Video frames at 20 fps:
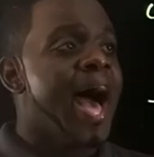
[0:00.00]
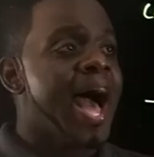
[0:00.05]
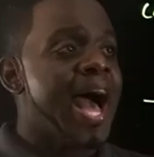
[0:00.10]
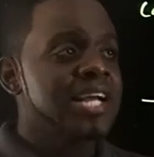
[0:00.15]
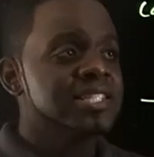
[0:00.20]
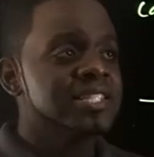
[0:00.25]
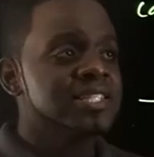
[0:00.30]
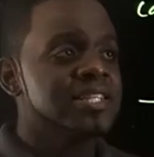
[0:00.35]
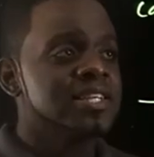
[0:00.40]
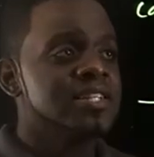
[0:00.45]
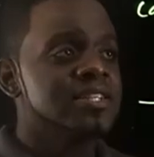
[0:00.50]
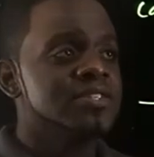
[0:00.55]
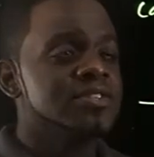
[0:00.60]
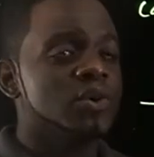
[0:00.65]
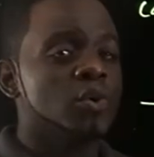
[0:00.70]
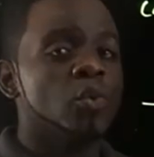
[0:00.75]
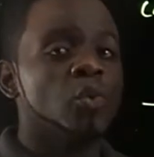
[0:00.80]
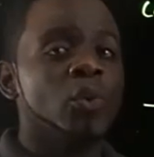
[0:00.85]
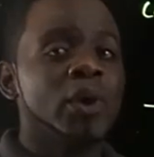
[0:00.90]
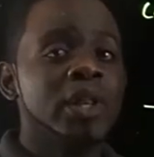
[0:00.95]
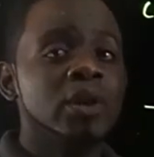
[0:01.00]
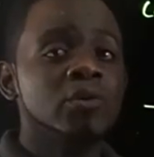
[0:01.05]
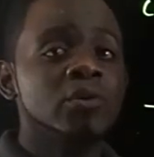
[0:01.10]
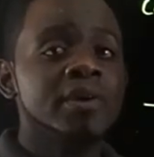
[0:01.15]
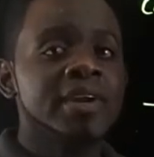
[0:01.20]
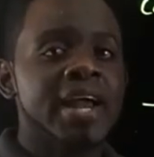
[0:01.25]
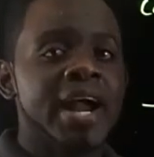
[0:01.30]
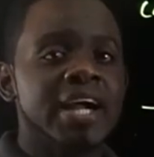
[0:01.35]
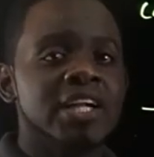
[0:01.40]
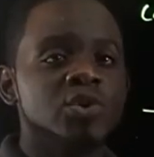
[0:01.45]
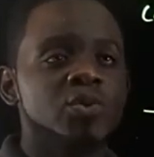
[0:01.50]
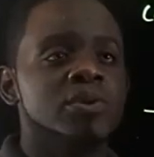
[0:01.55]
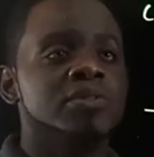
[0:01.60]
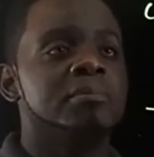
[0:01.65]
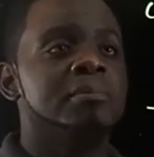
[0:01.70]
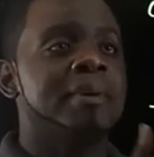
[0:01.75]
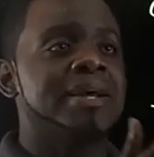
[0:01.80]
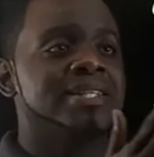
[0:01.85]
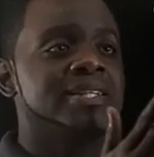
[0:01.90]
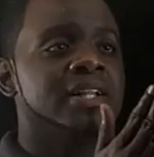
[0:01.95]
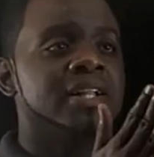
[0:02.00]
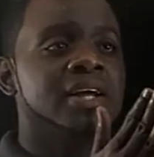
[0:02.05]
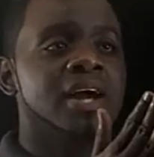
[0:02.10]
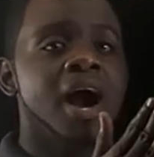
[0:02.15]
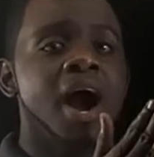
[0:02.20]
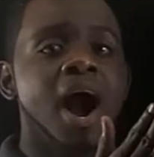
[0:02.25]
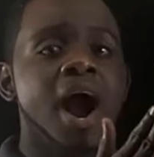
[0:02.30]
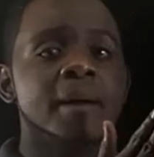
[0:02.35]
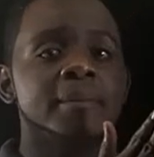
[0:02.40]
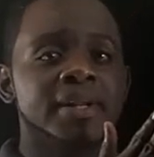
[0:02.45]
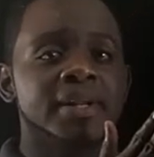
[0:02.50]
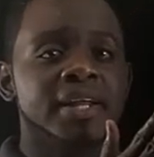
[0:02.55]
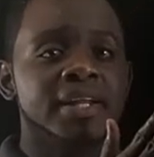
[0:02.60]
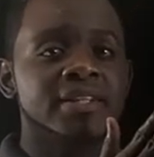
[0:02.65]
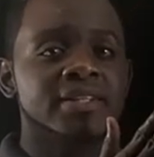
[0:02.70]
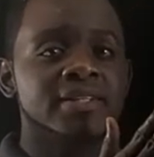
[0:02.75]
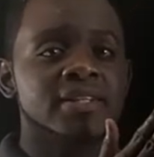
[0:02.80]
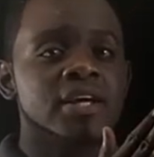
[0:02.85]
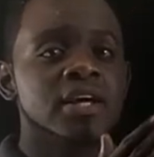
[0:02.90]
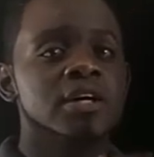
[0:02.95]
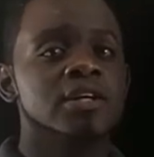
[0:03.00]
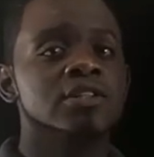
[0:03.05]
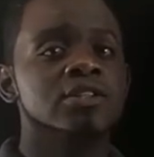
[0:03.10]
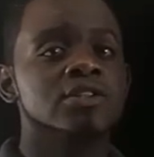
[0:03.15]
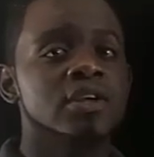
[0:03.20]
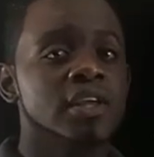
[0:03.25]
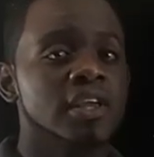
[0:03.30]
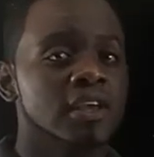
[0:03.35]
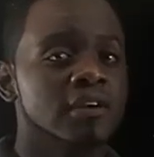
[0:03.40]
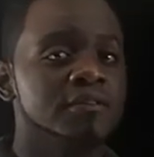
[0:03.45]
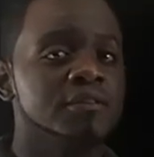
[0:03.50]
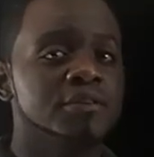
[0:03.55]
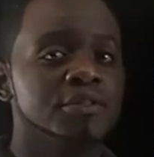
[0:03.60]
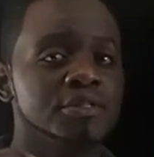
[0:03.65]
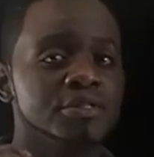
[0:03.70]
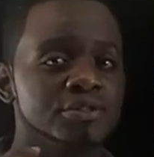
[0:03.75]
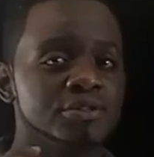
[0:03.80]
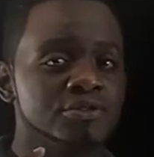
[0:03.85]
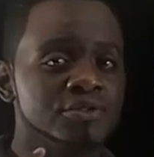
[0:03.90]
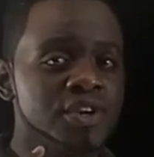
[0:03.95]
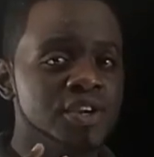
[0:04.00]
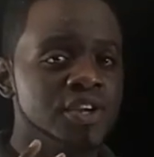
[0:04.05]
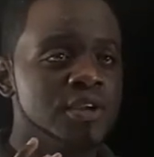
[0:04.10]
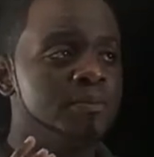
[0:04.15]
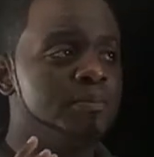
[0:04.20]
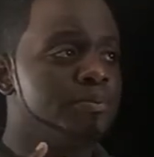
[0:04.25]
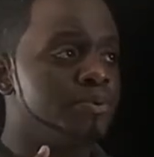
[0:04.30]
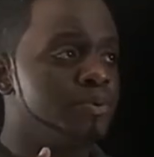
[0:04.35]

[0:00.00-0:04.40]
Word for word: Acids will react with metal carbonates to give three